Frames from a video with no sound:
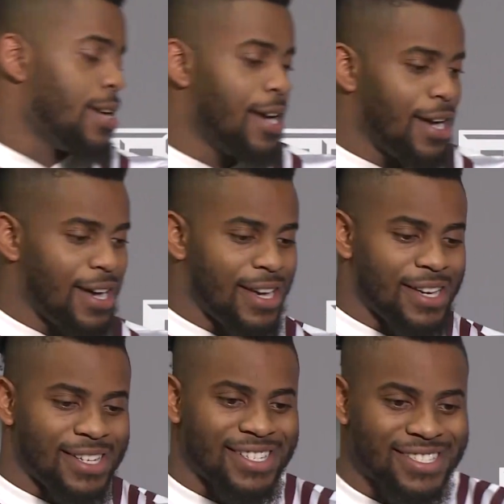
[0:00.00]

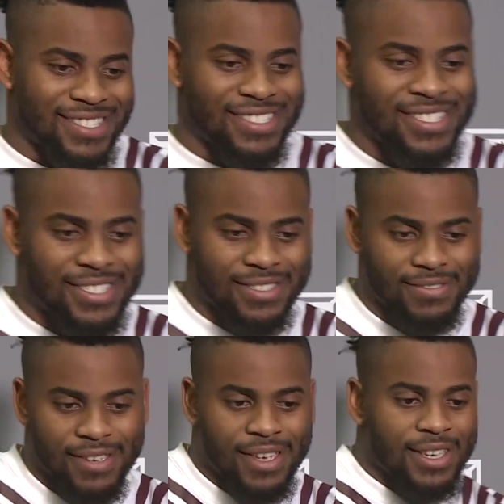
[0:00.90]
Uh, ah,
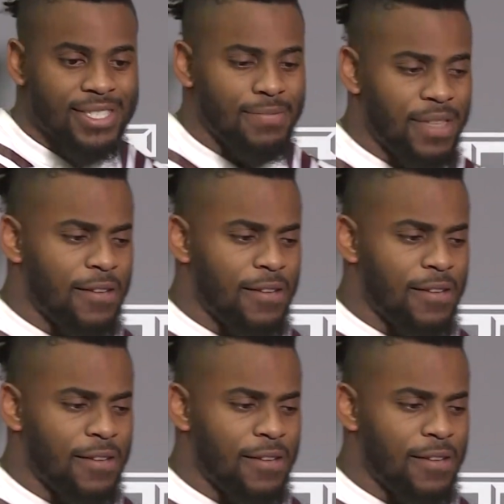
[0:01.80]
just something